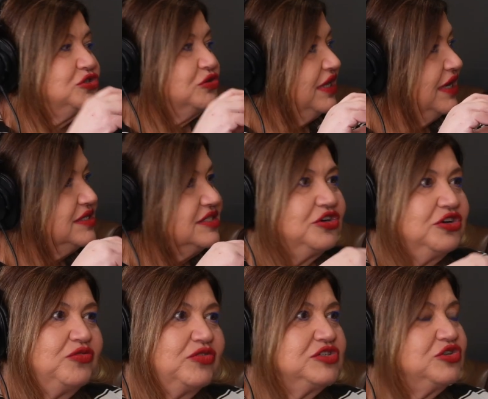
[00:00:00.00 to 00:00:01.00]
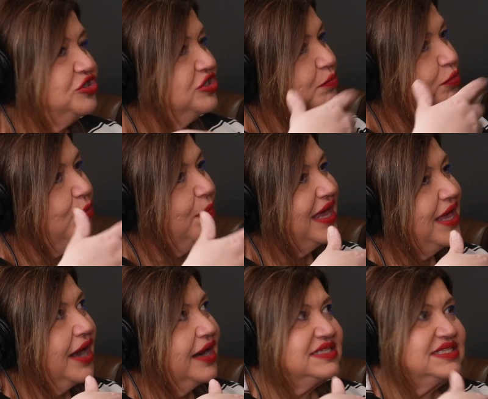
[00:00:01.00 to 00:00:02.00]
So then I started researching
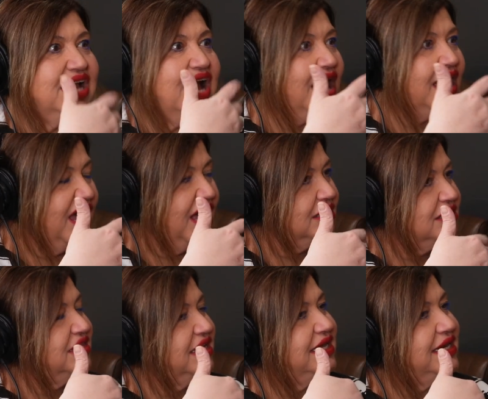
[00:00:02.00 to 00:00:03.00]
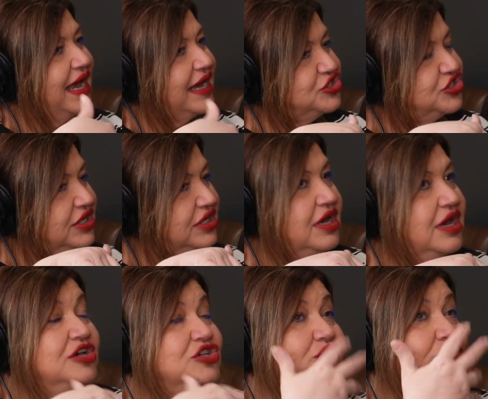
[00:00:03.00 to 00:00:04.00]
probiotics, gut health, the connection.
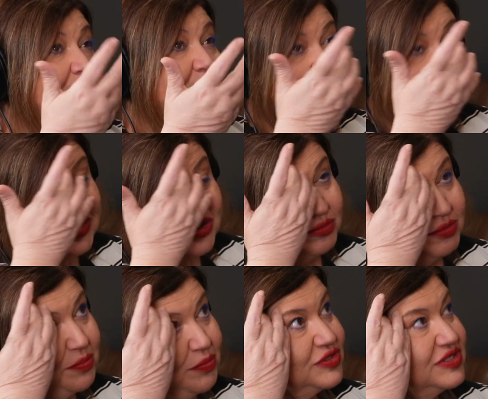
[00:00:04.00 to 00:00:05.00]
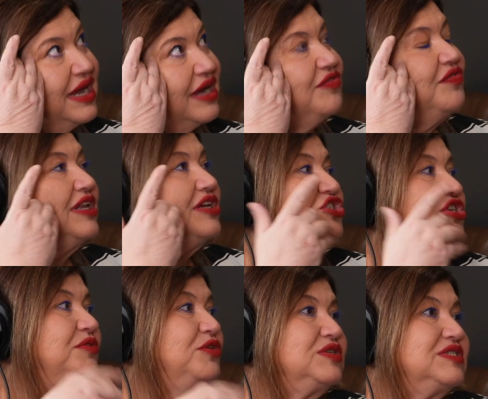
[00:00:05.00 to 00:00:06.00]
So then when I was doing my postdoc
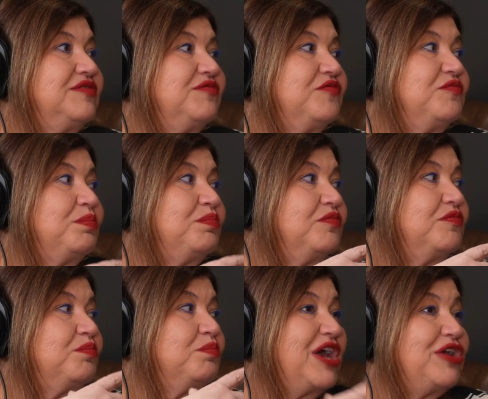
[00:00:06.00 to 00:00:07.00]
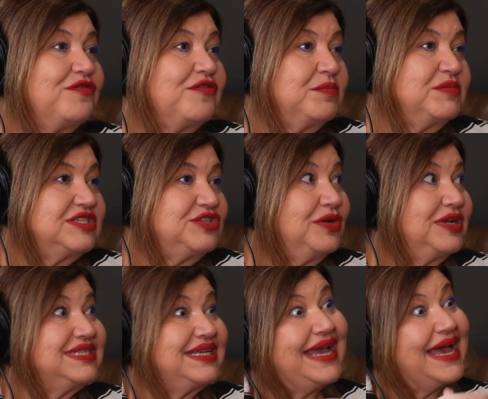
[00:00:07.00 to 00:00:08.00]
fellowship, it was in
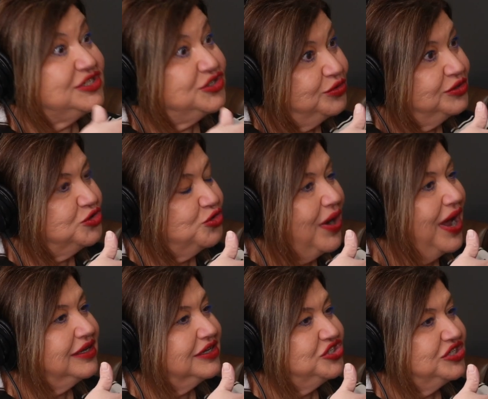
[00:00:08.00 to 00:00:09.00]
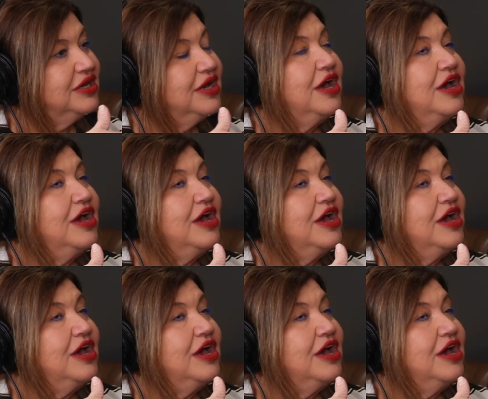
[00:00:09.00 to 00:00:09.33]
biopharmaceutics and gastroenterology.